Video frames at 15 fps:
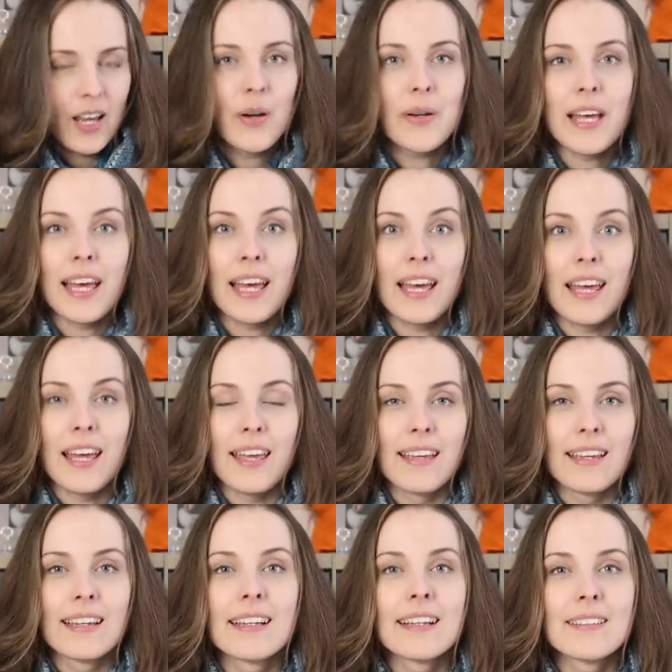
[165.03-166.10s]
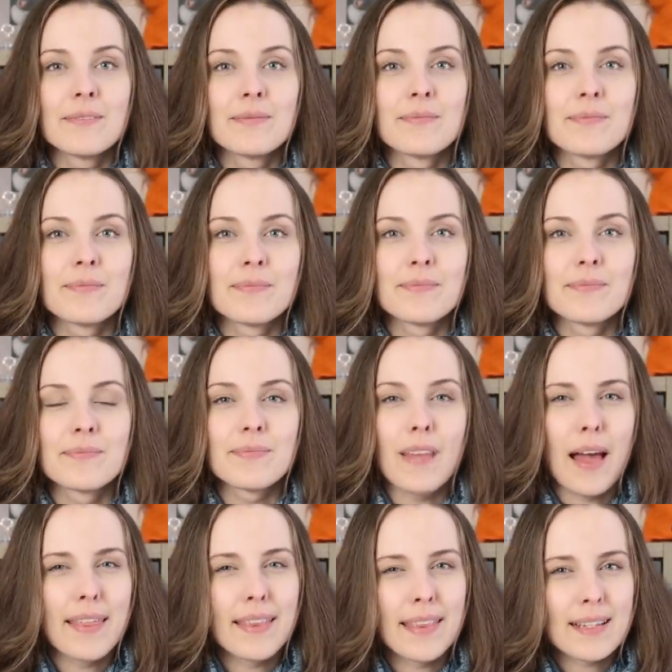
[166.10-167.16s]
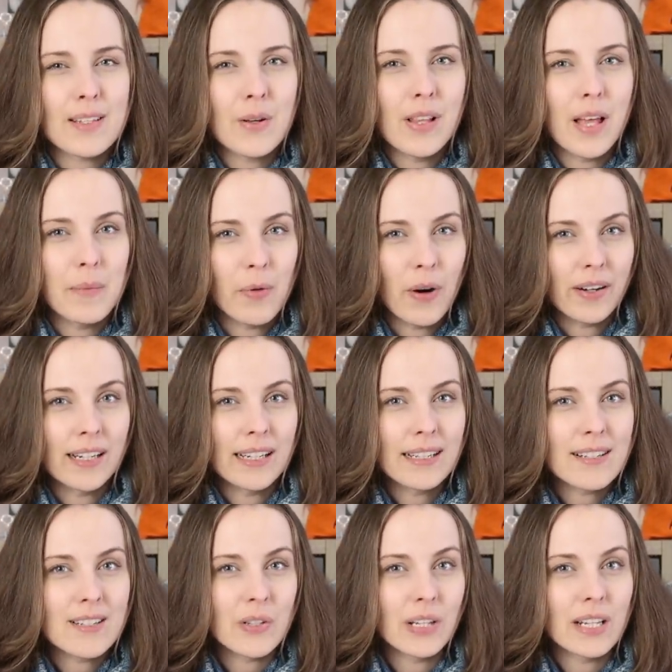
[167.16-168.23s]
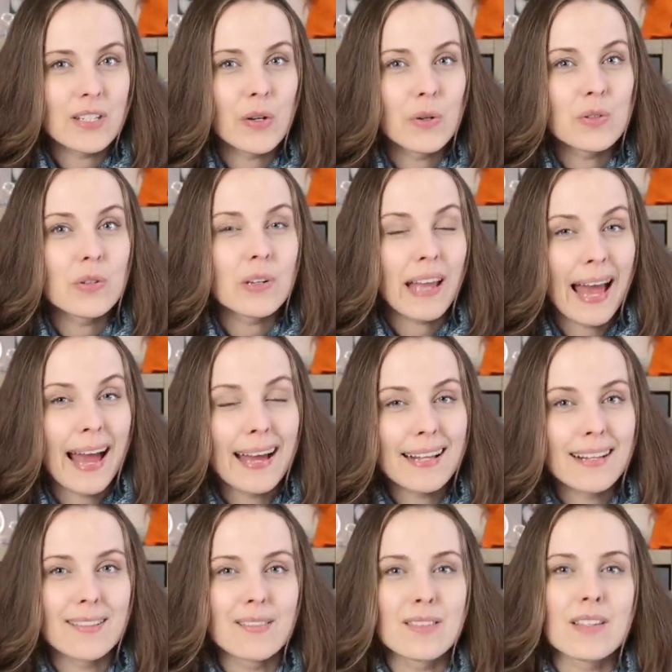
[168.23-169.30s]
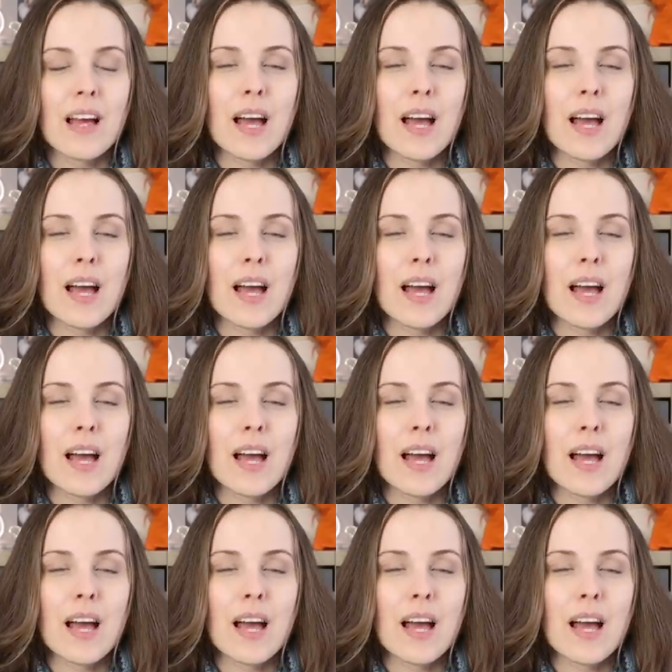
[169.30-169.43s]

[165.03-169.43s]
Okay, I think that's all I'm wearing. So let's go to KALs.